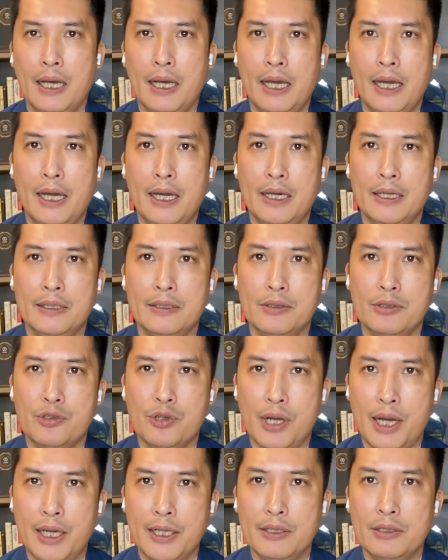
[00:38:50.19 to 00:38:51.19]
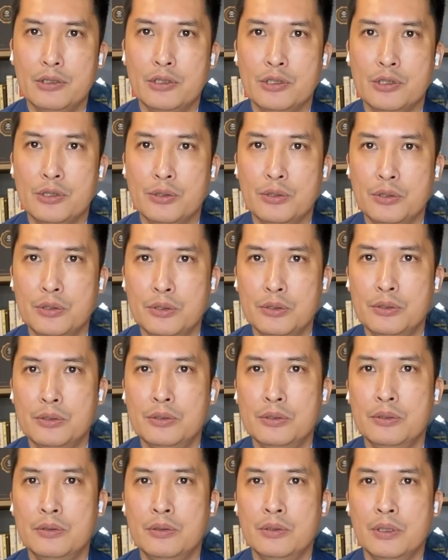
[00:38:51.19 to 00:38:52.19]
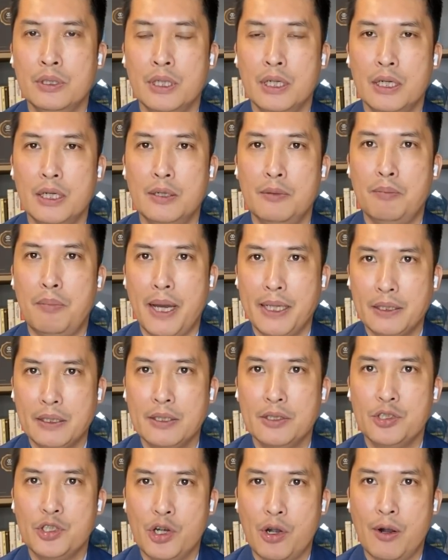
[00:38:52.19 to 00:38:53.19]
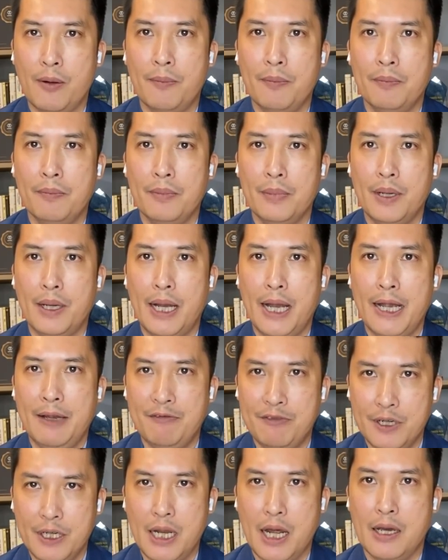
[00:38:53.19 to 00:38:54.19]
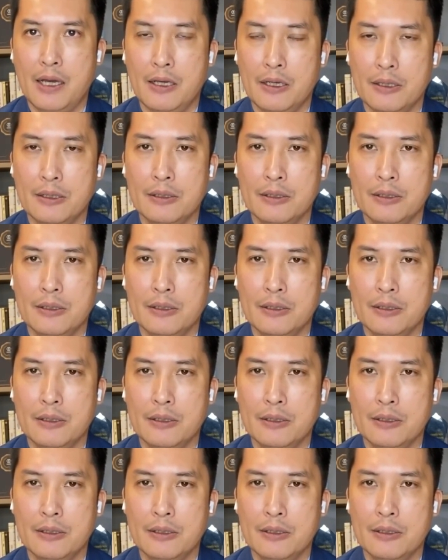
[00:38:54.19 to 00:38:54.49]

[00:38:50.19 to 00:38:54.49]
and trying to do a better job every day.